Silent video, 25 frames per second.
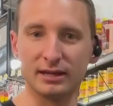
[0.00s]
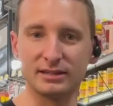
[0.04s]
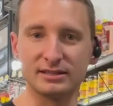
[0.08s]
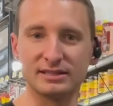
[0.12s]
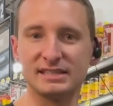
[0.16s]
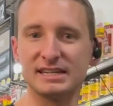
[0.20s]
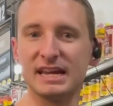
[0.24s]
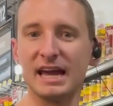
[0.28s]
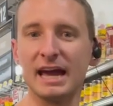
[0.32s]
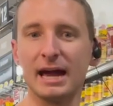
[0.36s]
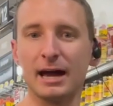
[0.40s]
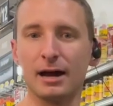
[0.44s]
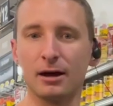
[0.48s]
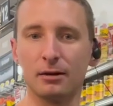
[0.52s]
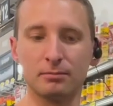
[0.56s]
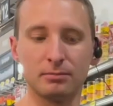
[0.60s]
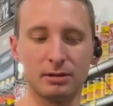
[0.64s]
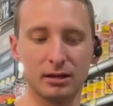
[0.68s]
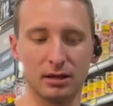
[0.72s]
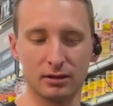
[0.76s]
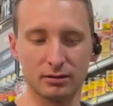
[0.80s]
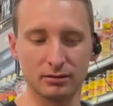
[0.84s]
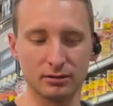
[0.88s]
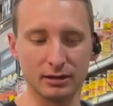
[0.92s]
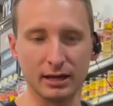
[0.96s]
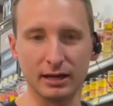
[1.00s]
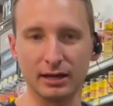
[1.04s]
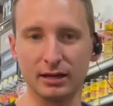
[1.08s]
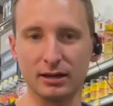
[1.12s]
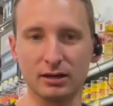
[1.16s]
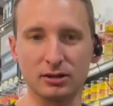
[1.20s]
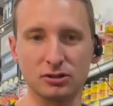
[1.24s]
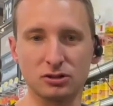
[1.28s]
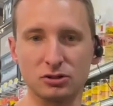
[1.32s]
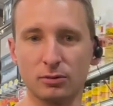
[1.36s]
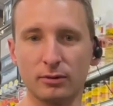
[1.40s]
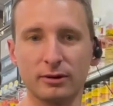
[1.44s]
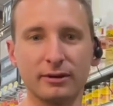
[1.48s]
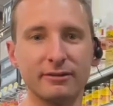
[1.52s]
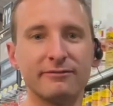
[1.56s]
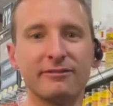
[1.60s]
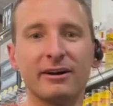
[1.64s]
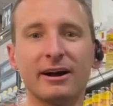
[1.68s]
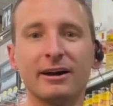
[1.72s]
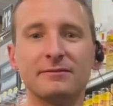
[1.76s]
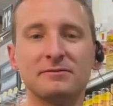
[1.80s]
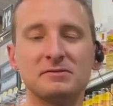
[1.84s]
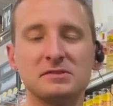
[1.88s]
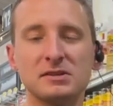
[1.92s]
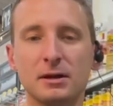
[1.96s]
dab, like a
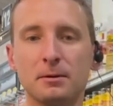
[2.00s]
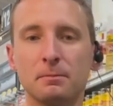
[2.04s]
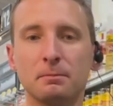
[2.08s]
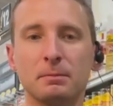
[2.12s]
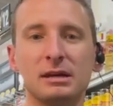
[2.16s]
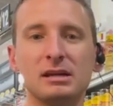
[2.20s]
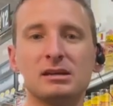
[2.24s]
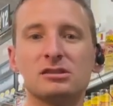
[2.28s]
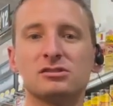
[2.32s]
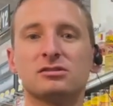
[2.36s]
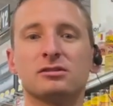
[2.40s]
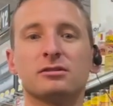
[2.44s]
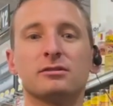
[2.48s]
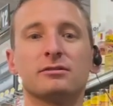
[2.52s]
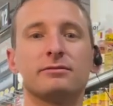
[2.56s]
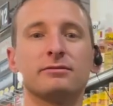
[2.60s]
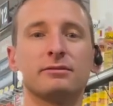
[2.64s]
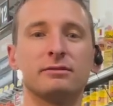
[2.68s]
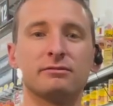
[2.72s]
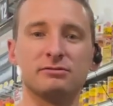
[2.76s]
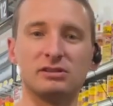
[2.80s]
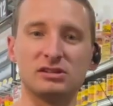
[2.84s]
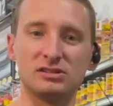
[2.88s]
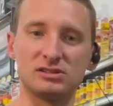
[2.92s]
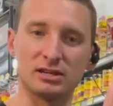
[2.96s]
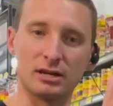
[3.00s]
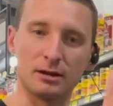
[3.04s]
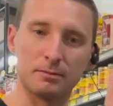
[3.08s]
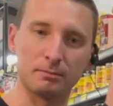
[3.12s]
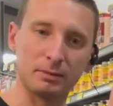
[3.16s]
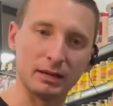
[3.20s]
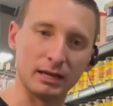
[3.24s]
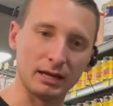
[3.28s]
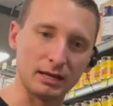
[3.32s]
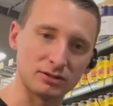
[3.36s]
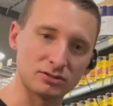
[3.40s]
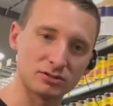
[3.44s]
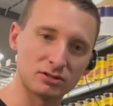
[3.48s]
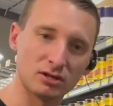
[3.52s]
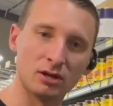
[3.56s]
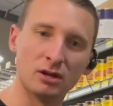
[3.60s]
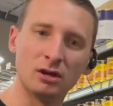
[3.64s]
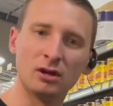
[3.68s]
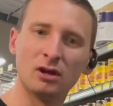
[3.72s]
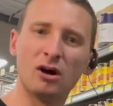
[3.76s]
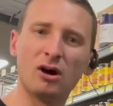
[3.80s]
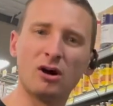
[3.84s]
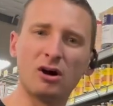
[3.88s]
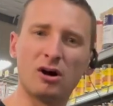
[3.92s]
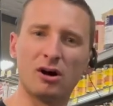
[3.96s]
25-cent piece or 50-cent piece
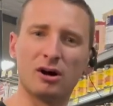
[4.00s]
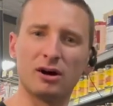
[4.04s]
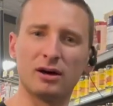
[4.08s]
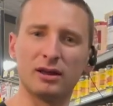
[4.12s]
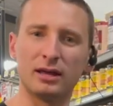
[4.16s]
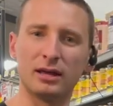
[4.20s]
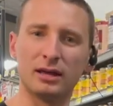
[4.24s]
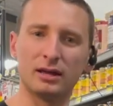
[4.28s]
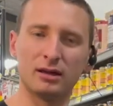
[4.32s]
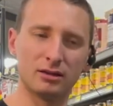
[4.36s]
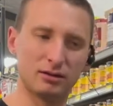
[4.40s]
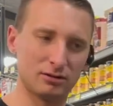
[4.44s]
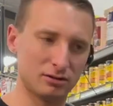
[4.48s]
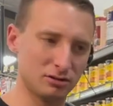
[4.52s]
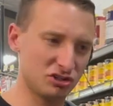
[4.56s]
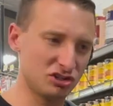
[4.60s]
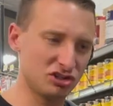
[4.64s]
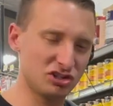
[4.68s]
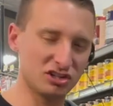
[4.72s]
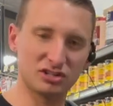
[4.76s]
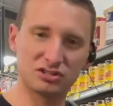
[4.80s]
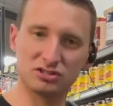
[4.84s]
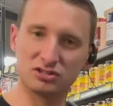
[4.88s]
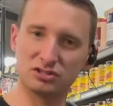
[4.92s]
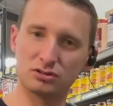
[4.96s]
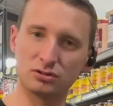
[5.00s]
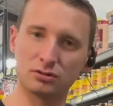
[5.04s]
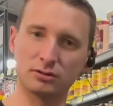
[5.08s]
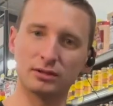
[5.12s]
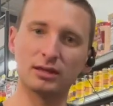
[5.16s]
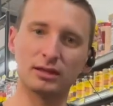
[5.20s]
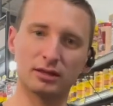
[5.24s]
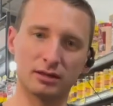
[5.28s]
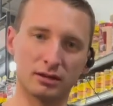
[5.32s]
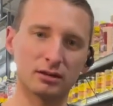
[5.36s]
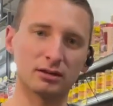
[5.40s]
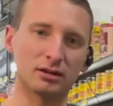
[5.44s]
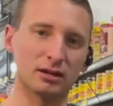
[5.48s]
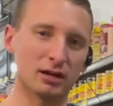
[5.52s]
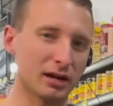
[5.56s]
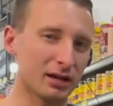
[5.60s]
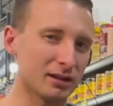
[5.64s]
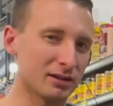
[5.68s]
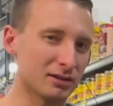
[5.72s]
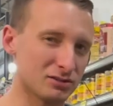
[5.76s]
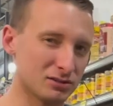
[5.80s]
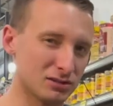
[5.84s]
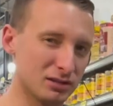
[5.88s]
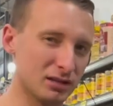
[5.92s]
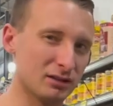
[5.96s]
on it, just so they can kind
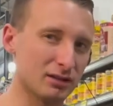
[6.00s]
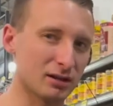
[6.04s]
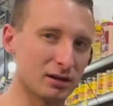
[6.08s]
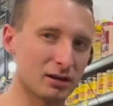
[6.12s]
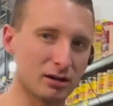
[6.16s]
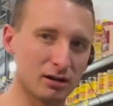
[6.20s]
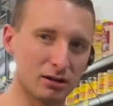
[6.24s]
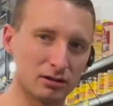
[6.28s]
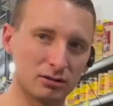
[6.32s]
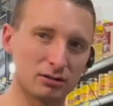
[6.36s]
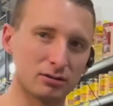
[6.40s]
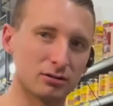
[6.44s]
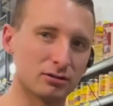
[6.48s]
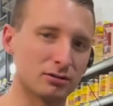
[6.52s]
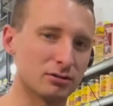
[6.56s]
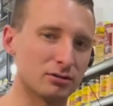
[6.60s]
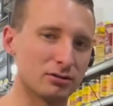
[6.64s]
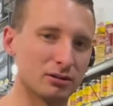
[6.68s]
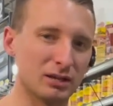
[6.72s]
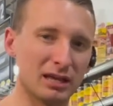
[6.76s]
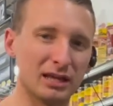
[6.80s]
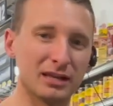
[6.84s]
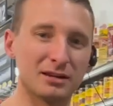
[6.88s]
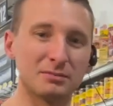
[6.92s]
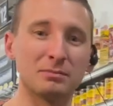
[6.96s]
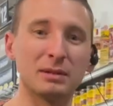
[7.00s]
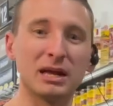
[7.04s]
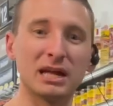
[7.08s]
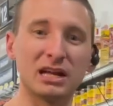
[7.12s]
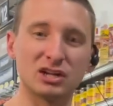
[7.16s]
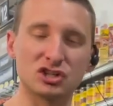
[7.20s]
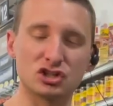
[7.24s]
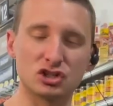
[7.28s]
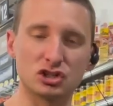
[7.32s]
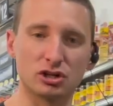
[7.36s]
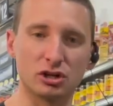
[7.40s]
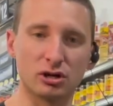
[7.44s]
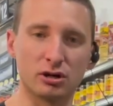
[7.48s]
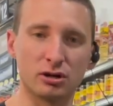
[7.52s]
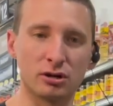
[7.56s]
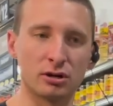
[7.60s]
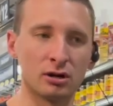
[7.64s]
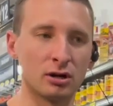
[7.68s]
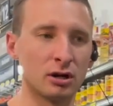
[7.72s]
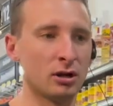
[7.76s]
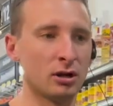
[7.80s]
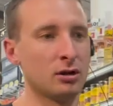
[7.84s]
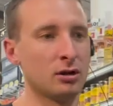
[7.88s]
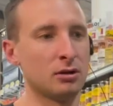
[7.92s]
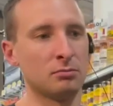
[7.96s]
of see the color and make sure
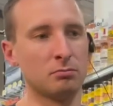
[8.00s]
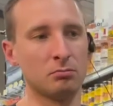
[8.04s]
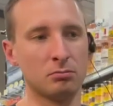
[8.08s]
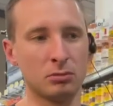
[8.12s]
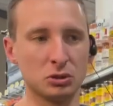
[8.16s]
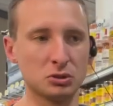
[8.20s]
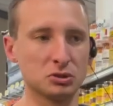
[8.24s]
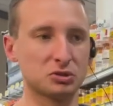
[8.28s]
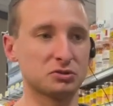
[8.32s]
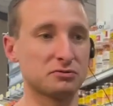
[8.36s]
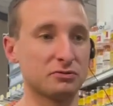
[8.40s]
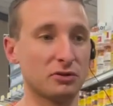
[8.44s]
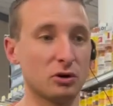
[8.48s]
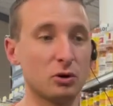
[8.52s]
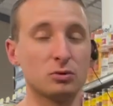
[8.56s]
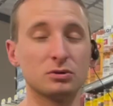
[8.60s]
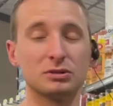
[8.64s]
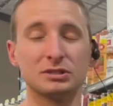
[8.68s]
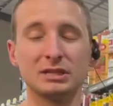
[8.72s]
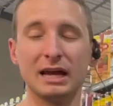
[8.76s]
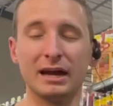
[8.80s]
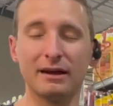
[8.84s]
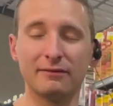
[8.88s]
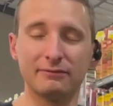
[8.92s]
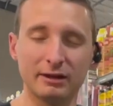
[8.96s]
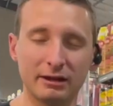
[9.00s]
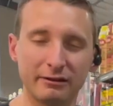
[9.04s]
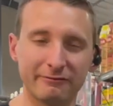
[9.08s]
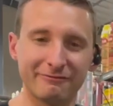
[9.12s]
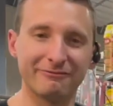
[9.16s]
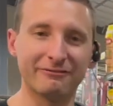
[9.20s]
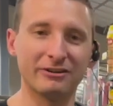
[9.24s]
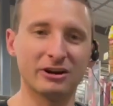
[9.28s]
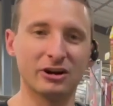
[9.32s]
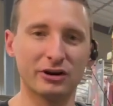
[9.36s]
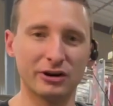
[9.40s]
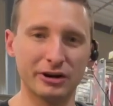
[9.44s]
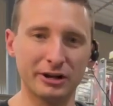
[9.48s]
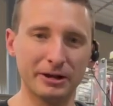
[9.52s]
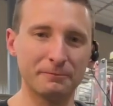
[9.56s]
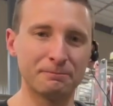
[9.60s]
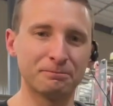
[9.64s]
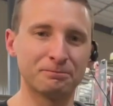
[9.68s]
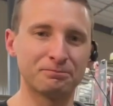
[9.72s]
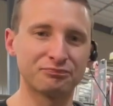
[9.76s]
most folks have a very